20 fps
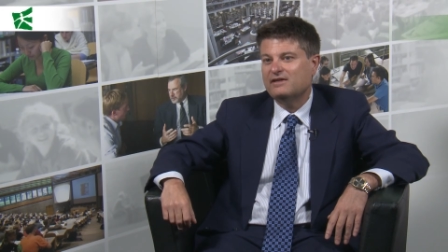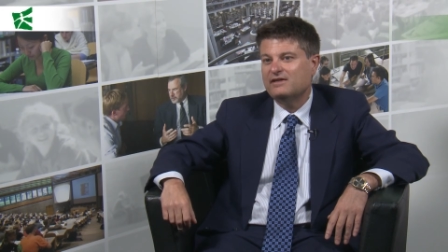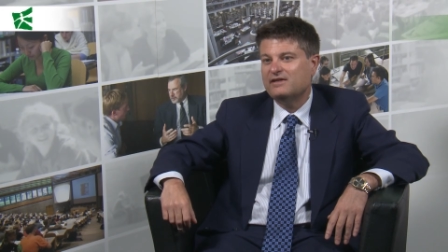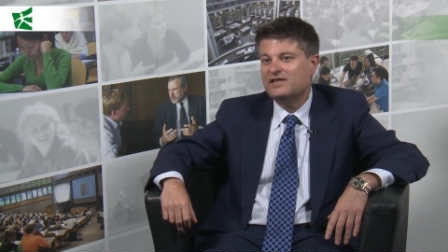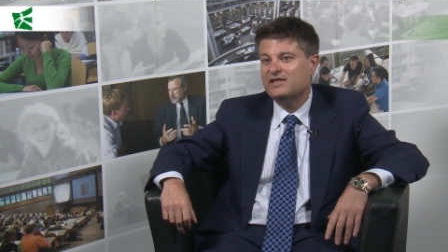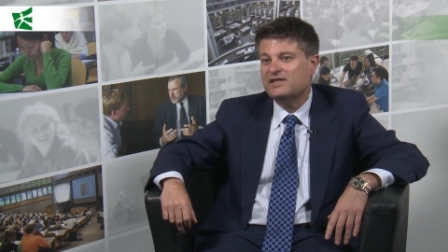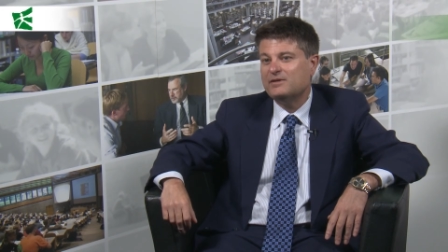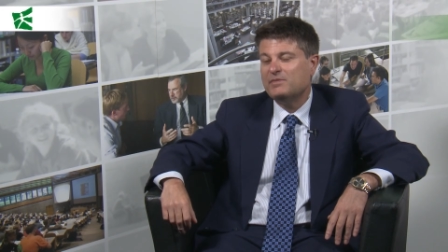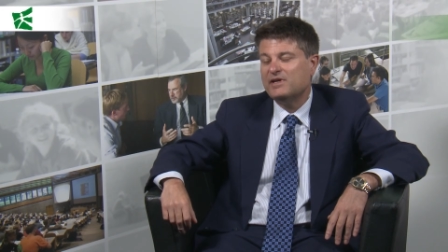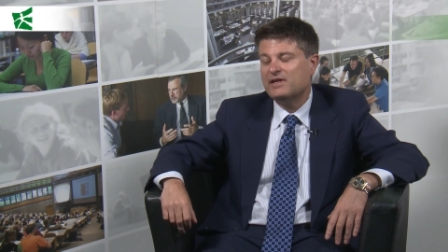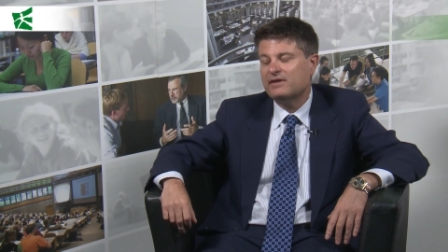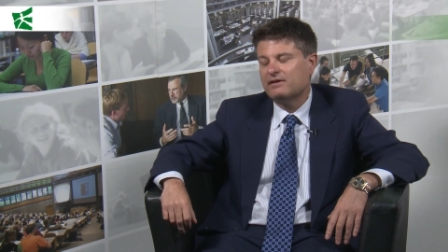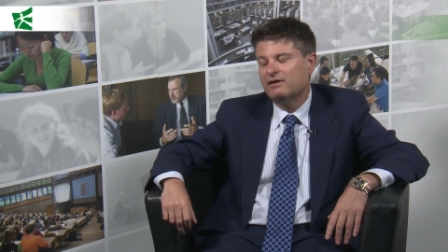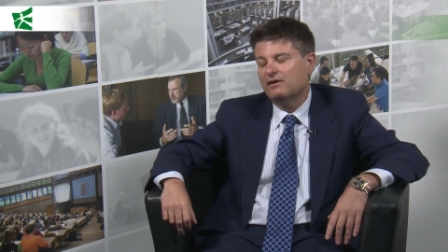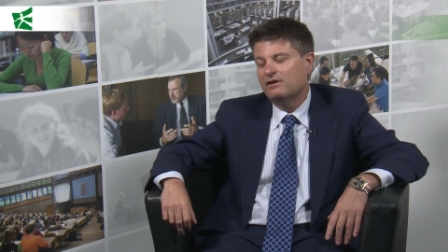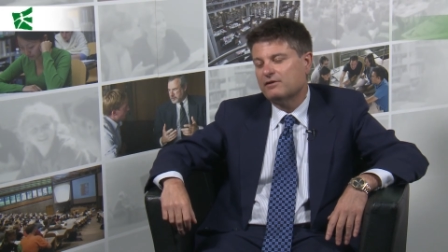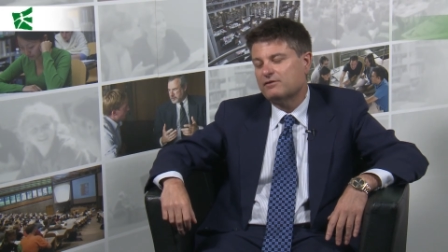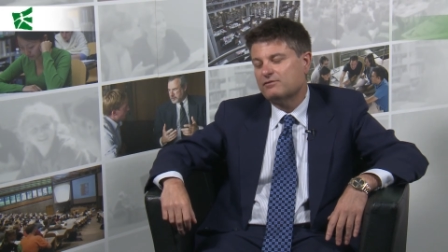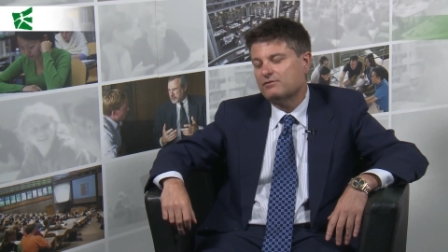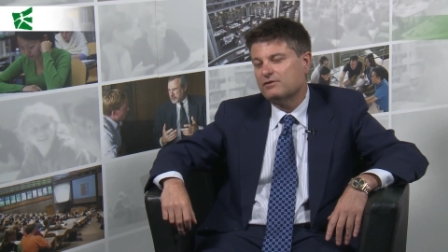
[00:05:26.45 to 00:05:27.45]
need to be
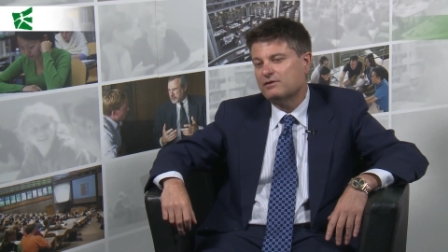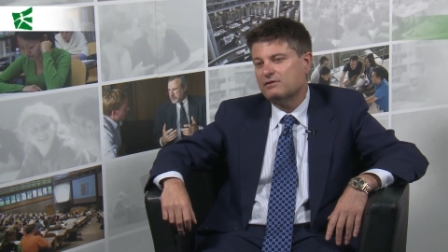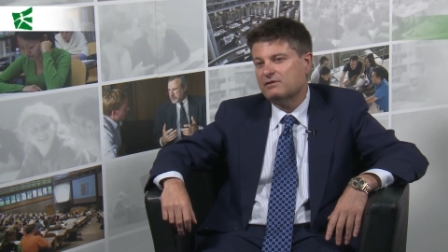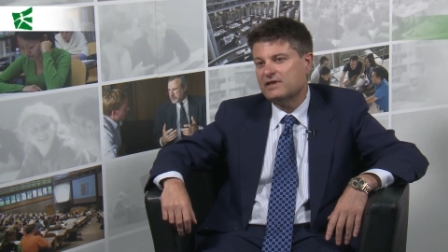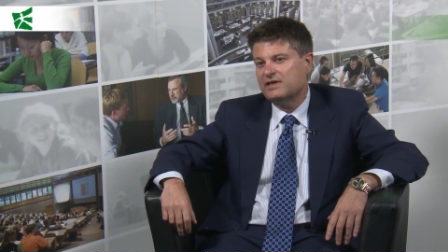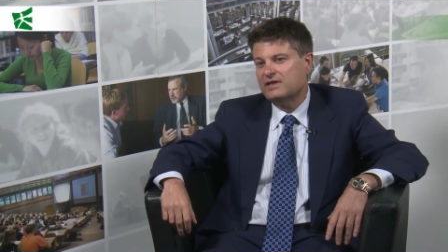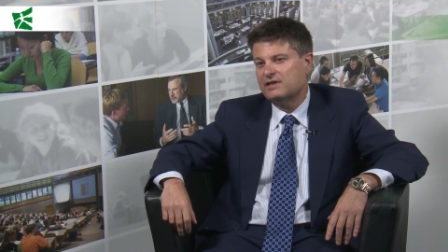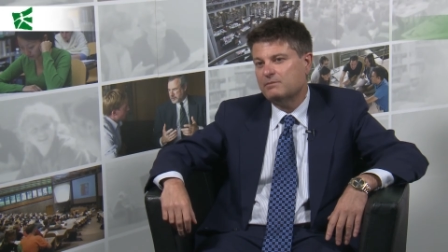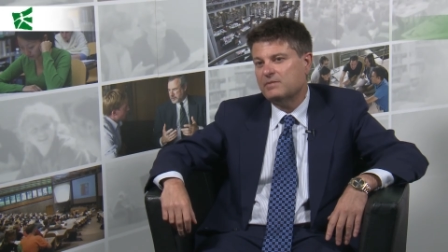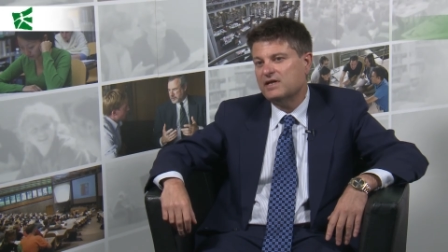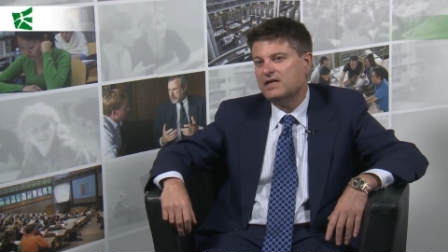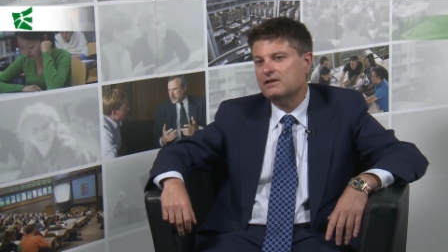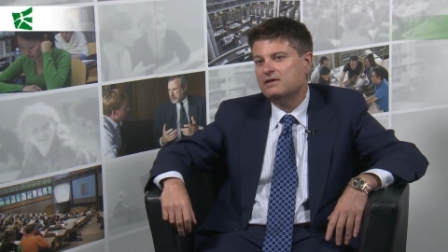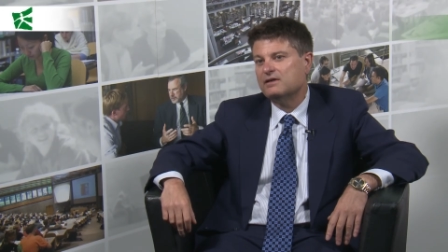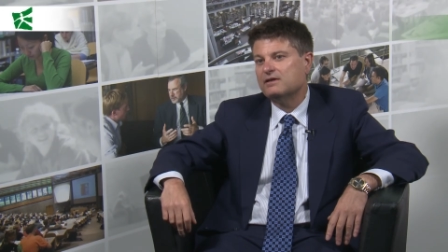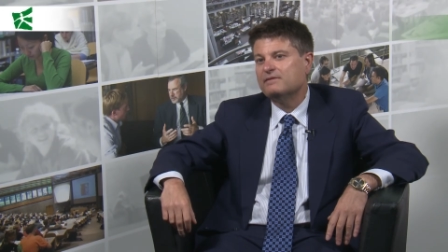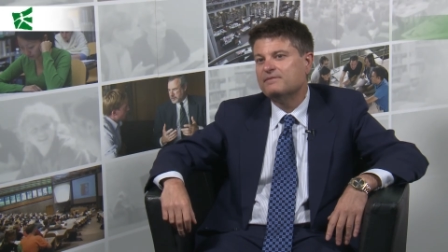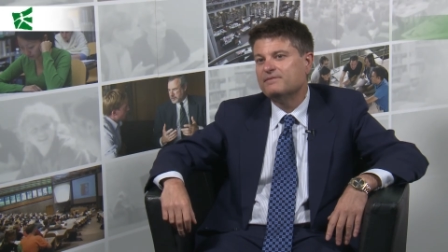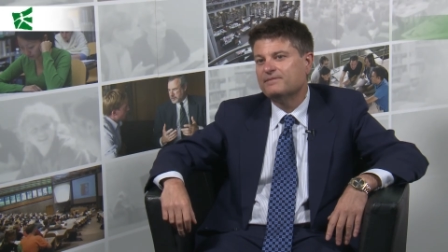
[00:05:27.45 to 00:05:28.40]
thought through and debated